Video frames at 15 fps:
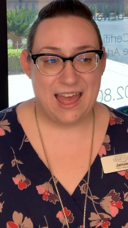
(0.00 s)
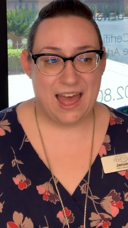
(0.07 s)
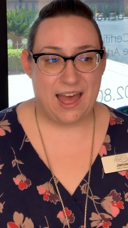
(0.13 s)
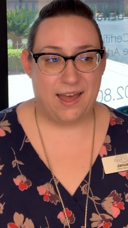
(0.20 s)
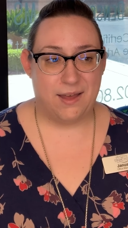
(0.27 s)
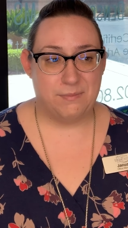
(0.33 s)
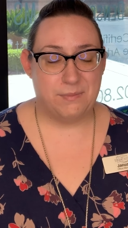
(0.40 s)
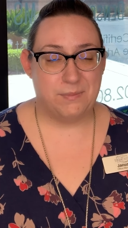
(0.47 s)

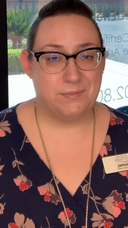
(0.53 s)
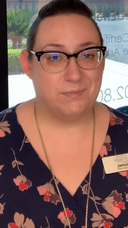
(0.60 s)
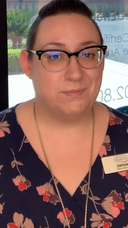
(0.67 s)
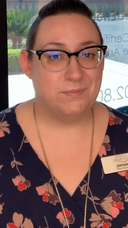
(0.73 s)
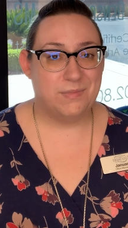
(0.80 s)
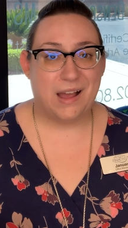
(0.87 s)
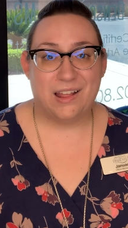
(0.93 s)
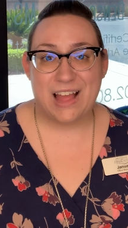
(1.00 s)

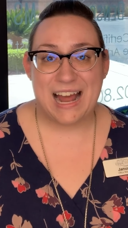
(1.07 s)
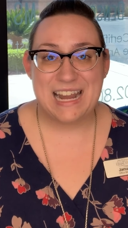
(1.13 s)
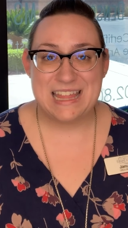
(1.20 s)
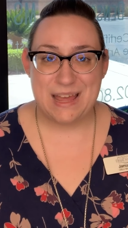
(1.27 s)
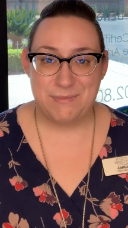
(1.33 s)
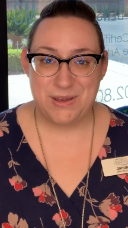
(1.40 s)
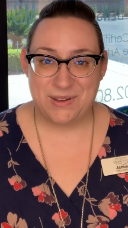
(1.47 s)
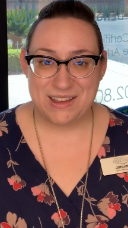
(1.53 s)
a lot of
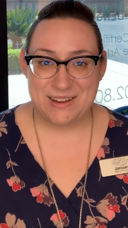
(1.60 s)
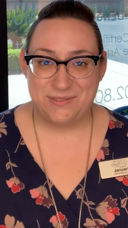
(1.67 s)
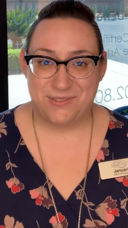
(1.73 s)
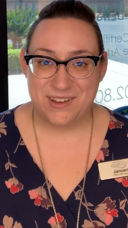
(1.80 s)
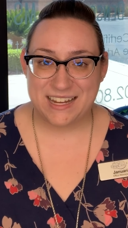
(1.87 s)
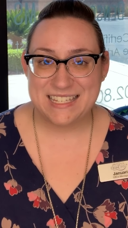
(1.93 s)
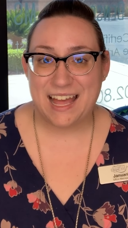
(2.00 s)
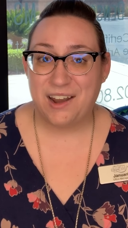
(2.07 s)
them you can
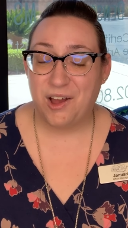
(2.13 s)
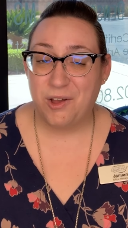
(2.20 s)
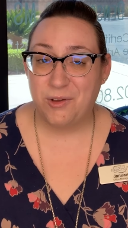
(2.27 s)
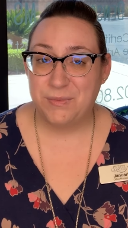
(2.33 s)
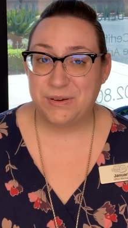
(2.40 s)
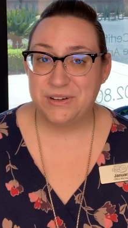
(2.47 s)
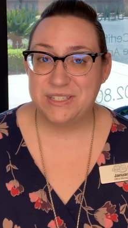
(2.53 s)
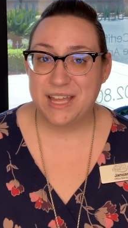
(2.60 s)
fix at
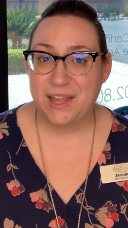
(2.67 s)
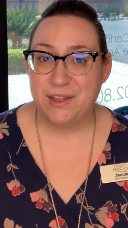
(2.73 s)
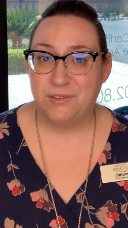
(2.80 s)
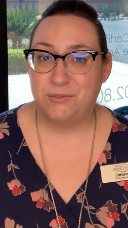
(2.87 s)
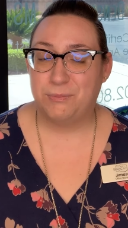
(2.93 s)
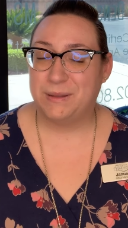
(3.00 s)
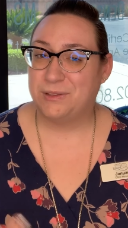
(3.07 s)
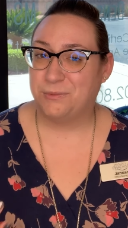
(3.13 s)
home
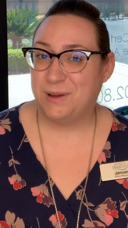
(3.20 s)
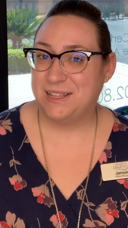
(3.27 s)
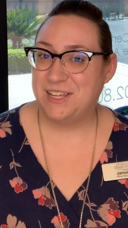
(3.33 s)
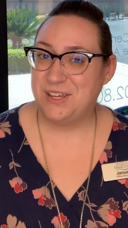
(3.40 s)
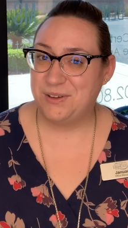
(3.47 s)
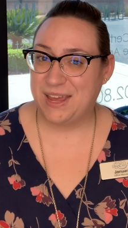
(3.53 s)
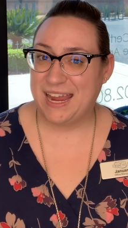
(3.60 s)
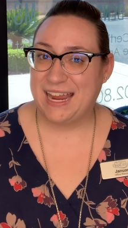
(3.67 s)
yourself, but the one
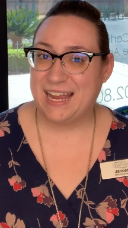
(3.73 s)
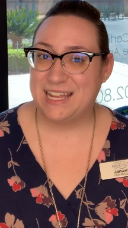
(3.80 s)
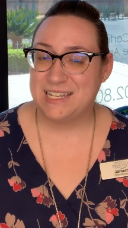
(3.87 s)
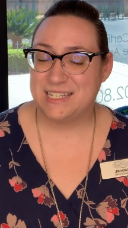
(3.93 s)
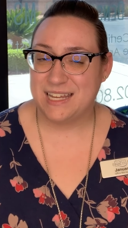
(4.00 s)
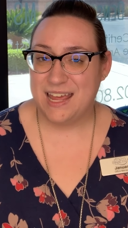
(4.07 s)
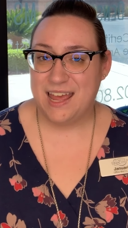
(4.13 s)
that you can't,